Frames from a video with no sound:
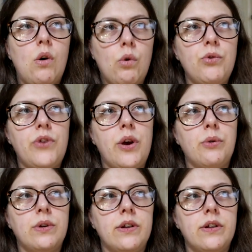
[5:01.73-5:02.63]

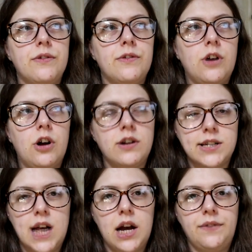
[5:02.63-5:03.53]
Also, on
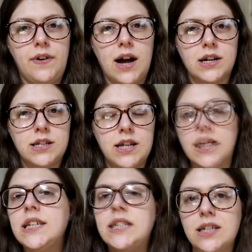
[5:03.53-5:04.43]
a side fact
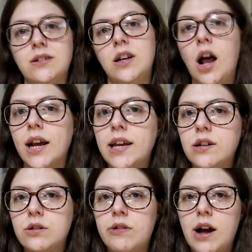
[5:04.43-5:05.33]
that they didn't like
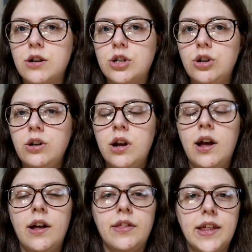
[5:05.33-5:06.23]
interaction
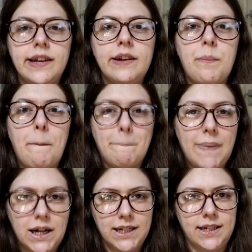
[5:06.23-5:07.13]
they didn't
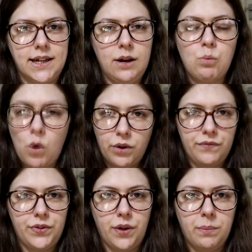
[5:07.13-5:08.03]
mind it, one
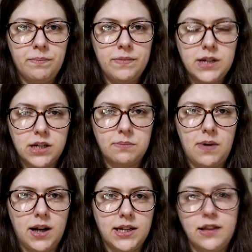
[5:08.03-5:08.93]
of them didn't
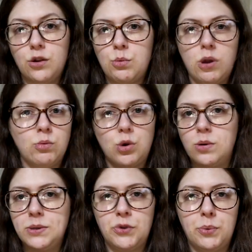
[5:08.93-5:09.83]
mind it, the other one would
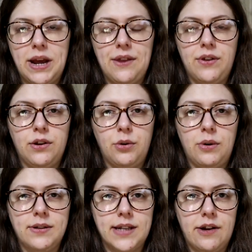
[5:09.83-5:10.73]
always run away if it knew
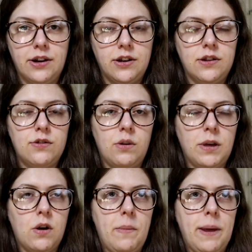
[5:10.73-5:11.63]
I was there and it saw
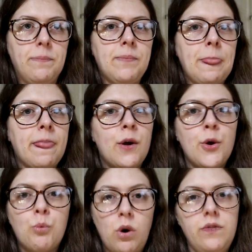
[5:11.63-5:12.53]
me come in.
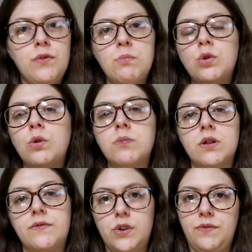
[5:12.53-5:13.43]
One of them would come
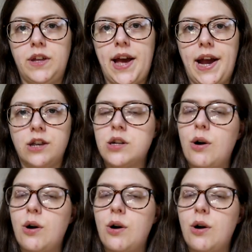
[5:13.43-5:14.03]
to the front of the cage.